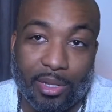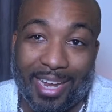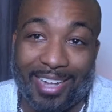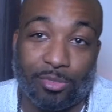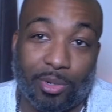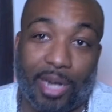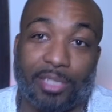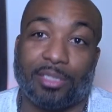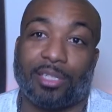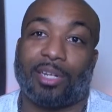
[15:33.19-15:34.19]
last
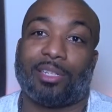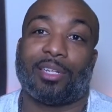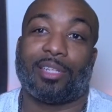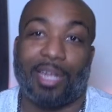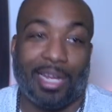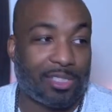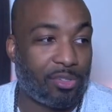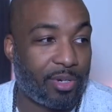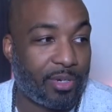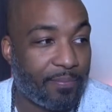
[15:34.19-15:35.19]
reactions that I did, the last
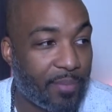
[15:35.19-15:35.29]
three.